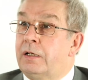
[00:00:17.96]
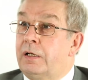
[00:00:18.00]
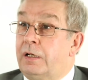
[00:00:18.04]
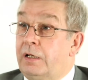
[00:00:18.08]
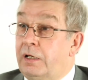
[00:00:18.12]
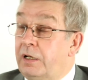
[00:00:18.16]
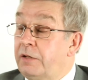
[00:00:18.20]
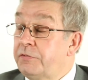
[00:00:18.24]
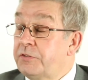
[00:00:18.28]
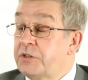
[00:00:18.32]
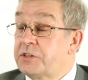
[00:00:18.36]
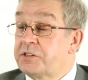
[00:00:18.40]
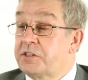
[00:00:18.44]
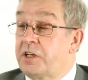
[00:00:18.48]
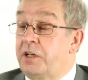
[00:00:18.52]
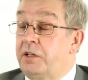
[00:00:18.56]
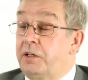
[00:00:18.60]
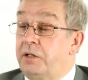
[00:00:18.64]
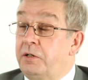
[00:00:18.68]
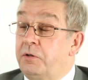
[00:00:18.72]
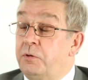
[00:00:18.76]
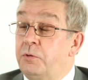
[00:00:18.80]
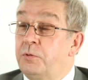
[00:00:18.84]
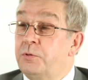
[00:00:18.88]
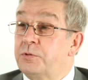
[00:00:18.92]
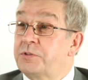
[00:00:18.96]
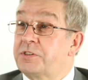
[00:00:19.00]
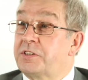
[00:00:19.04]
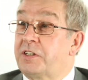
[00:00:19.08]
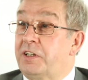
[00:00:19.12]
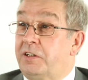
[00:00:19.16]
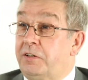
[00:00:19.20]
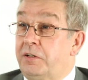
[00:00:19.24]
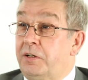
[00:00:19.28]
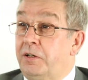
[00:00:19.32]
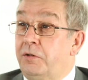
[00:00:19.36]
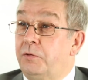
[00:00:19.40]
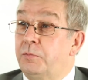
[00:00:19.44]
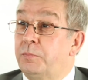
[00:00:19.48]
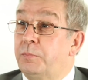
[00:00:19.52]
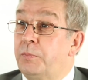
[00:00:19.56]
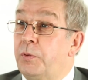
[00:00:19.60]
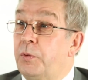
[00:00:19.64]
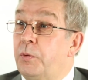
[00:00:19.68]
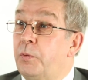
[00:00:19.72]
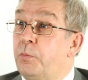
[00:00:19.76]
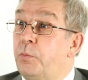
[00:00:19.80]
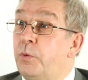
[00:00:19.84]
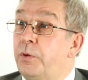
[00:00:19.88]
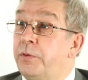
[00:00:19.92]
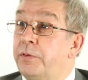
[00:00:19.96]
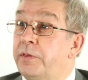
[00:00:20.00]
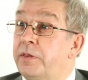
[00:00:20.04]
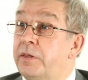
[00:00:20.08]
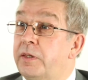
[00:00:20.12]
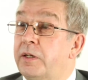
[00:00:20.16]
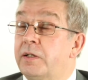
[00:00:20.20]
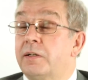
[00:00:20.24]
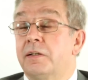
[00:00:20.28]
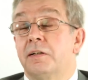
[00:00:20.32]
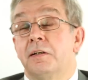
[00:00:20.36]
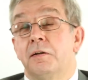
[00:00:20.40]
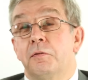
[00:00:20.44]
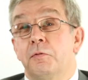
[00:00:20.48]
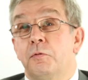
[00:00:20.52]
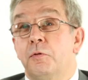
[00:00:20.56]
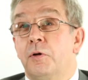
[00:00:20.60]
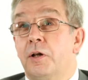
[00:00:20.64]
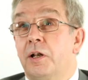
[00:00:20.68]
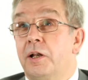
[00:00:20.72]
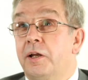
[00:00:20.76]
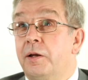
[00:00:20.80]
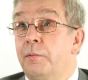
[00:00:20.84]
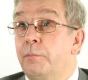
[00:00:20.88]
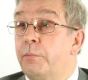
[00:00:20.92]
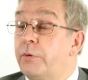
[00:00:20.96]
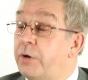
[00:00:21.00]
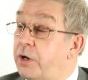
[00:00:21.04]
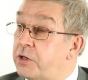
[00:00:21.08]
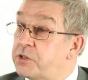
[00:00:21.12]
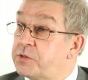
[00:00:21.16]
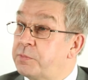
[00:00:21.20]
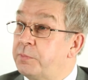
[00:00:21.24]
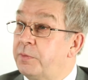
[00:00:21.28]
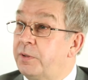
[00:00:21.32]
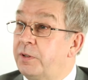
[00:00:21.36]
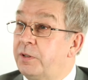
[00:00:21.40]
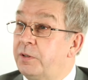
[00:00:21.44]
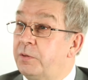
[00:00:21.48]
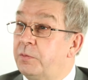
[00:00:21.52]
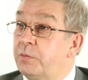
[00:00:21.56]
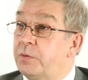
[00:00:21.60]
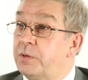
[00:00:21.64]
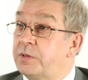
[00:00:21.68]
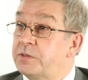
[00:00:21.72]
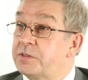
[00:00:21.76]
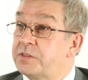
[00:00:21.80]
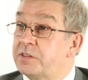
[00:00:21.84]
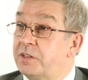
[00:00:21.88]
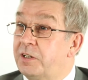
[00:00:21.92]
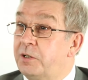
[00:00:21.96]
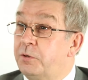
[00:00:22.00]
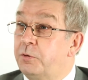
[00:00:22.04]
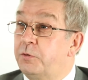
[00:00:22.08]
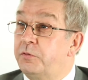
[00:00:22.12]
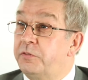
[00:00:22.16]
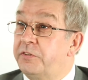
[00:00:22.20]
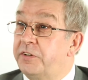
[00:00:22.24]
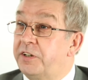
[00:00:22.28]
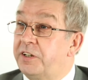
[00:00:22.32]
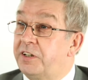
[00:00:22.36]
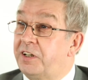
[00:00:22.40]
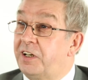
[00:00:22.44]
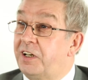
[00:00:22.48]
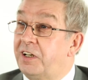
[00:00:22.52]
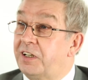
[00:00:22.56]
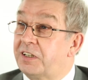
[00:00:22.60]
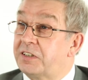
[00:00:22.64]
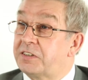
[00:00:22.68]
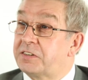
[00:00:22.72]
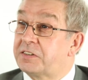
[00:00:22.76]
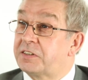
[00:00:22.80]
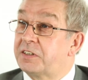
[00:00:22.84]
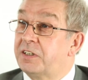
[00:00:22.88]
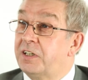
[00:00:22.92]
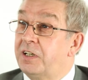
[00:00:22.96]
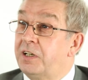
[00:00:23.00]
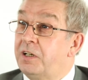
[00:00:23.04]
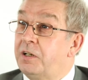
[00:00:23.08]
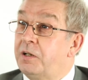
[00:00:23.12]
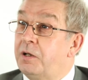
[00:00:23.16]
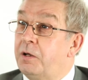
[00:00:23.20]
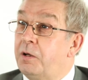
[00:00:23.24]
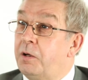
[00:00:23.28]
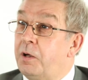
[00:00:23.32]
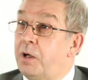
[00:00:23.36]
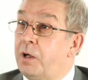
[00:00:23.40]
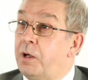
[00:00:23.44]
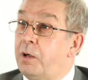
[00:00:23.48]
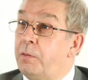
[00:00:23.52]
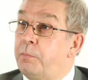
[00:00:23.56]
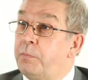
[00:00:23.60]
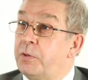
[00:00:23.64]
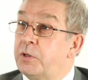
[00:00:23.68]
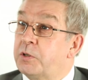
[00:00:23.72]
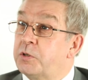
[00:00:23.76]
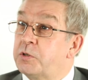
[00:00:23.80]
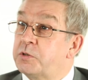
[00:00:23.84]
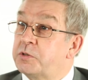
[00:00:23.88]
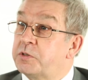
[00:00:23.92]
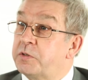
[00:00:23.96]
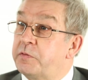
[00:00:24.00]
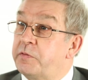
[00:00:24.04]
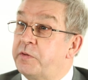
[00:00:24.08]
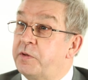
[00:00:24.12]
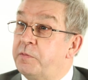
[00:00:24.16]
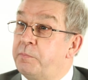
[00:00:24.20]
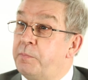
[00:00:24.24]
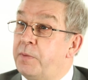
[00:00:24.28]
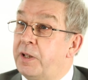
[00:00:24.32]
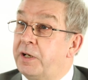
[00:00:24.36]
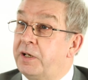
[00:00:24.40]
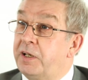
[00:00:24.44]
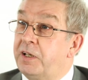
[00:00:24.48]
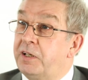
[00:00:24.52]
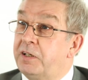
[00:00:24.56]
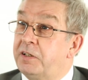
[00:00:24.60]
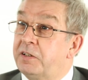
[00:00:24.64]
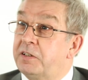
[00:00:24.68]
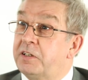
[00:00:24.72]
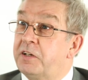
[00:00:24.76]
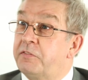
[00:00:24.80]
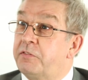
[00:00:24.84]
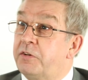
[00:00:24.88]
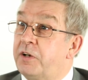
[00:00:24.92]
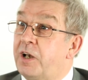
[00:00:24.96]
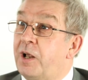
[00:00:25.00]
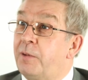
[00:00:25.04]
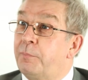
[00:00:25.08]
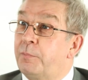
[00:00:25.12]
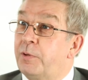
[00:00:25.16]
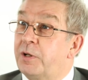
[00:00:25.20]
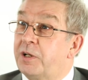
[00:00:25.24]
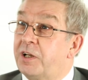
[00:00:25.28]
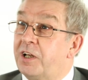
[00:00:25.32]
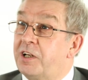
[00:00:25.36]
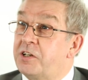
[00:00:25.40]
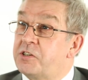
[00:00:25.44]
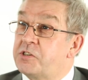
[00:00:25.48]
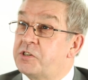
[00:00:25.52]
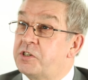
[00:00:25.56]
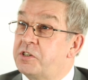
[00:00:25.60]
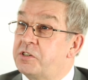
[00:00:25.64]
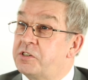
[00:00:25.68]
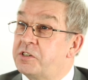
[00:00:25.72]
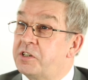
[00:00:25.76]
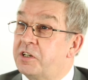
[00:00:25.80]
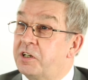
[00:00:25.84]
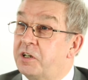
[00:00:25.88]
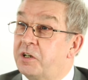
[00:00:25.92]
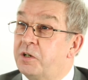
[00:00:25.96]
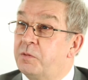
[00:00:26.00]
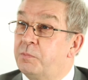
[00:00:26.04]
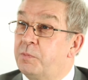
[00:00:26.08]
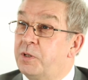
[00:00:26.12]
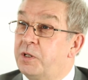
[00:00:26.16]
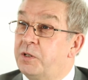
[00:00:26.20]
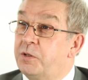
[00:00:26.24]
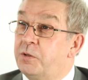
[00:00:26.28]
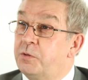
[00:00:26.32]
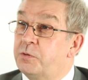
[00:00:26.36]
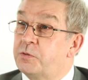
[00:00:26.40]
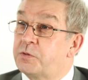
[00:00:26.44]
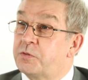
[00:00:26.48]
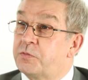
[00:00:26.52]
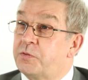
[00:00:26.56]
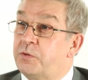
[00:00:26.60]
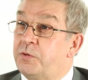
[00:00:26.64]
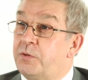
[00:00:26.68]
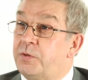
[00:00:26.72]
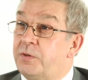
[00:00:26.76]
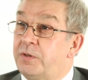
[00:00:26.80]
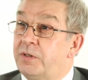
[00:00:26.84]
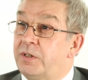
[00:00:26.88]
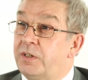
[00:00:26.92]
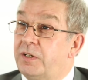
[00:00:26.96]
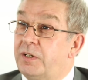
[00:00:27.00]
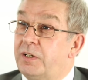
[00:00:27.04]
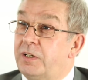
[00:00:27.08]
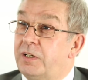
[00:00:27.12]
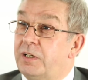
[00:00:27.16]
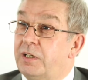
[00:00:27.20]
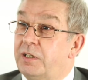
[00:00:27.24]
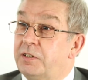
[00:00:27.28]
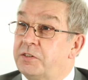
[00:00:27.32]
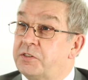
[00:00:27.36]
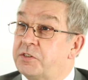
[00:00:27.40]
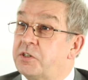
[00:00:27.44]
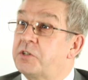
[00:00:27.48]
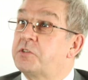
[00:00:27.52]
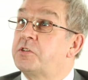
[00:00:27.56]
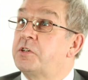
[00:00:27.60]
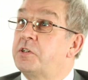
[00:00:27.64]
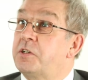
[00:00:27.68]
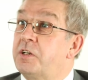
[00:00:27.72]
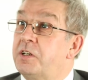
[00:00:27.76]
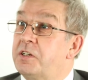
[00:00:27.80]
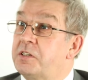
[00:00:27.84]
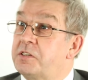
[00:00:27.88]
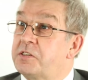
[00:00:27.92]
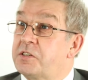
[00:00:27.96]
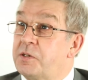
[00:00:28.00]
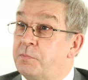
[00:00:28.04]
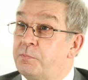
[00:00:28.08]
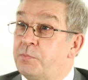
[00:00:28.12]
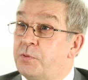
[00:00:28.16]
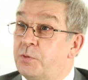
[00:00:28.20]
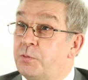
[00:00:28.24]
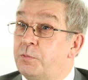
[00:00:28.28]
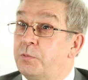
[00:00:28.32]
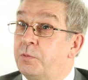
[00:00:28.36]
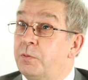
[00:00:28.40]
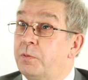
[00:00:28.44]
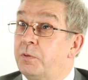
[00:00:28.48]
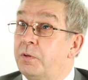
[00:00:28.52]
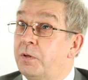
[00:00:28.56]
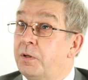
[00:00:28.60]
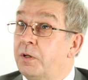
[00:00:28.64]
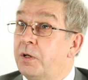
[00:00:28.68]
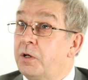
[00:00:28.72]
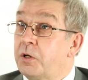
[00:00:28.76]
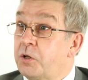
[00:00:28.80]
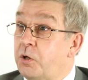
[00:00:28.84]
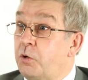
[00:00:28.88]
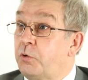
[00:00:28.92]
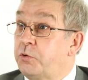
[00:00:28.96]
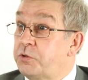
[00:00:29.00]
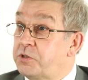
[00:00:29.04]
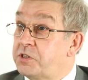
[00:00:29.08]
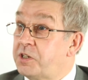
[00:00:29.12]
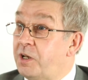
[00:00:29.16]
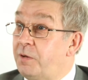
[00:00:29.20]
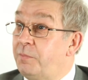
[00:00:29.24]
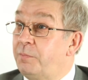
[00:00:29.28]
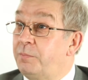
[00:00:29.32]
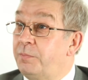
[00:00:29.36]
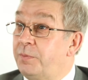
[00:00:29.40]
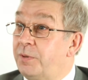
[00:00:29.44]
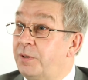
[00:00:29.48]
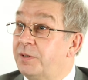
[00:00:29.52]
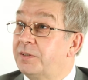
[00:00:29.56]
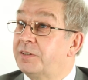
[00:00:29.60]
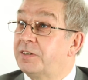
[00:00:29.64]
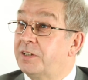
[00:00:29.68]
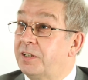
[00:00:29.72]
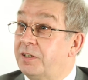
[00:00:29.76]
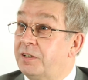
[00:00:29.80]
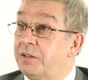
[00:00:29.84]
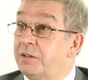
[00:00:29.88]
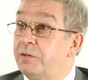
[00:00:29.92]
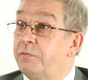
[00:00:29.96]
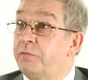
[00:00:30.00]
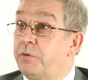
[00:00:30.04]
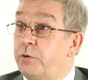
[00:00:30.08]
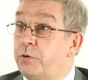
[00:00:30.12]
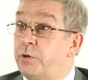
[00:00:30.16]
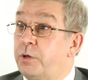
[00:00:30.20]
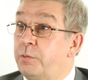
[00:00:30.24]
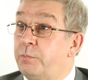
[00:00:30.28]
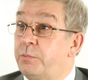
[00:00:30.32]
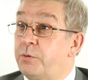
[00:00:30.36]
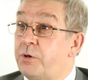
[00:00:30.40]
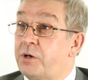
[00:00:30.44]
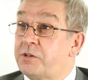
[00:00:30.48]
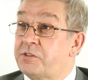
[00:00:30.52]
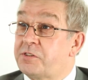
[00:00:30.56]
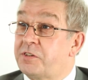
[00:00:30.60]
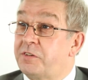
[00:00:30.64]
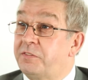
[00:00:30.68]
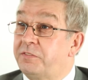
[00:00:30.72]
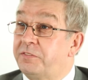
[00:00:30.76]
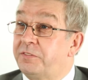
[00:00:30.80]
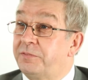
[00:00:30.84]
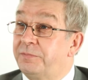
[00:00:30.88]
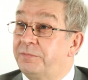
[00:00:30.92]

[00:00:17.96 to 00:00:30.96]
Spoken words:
I have to say they all stood out, but the one thing that really impressed me was Little Phoenix because of the many different applications that it could be used for, and such a simple concept but very impressive.